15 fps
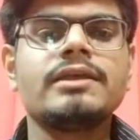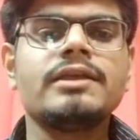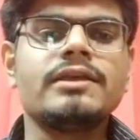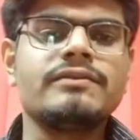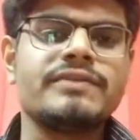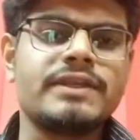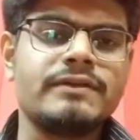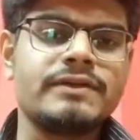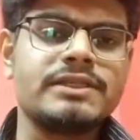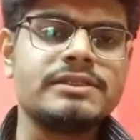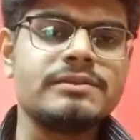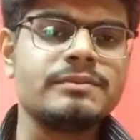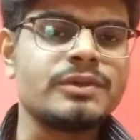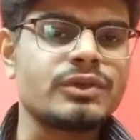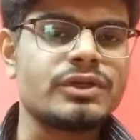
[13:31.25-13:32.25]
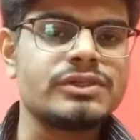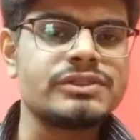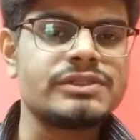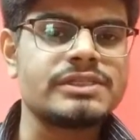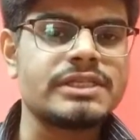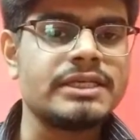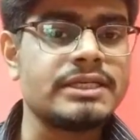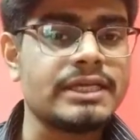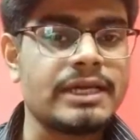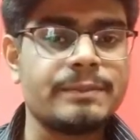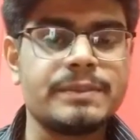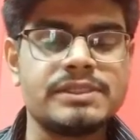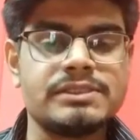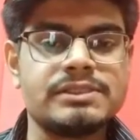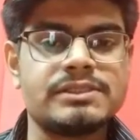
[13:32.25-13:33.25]
if anyone, because it
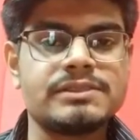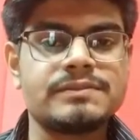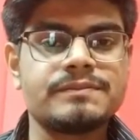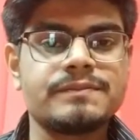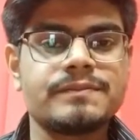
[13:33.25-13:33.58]
happens